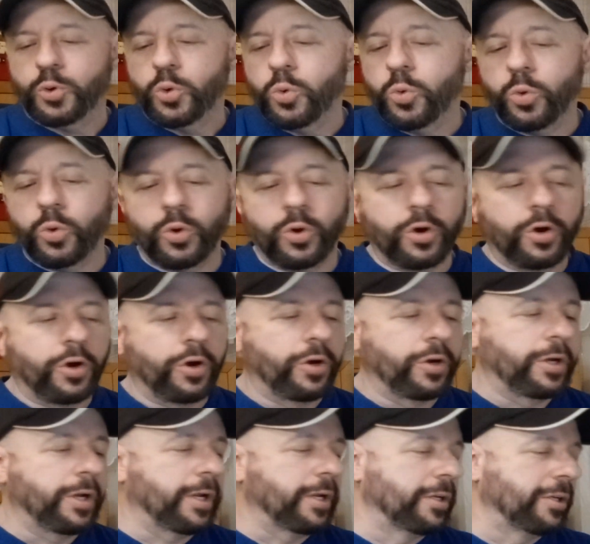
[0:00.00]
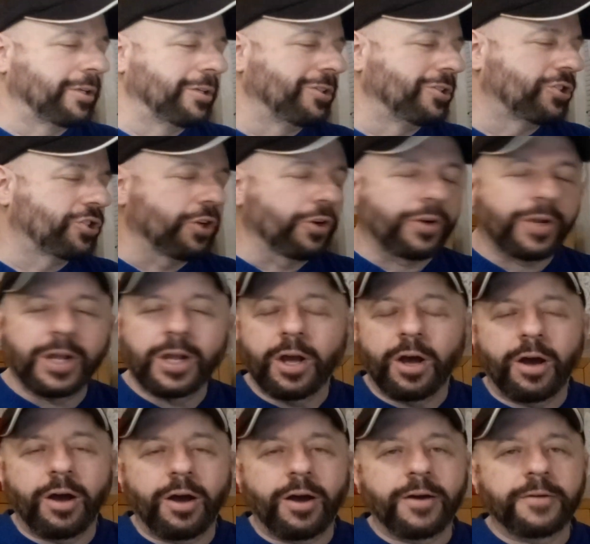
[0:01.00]
porn and jerking
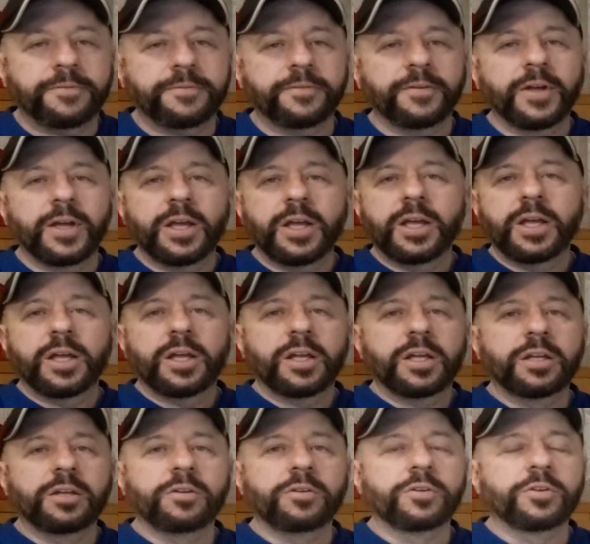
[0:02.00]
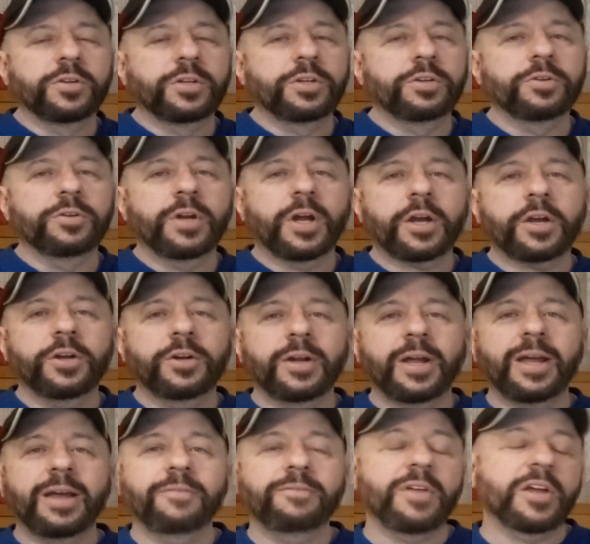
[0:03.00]
off. You're not going
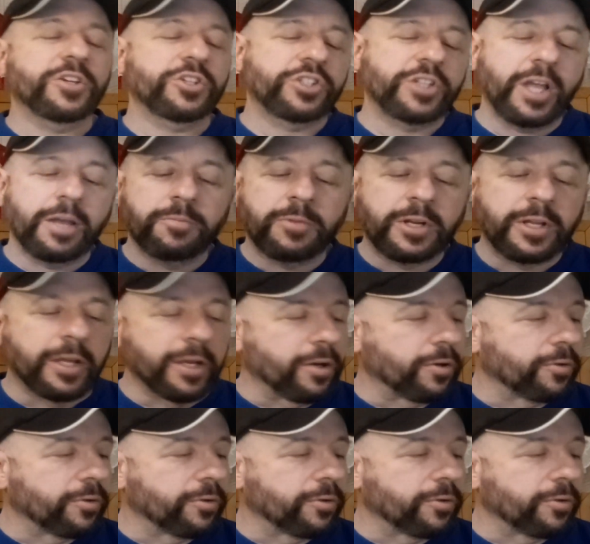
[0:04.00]
to have that shame and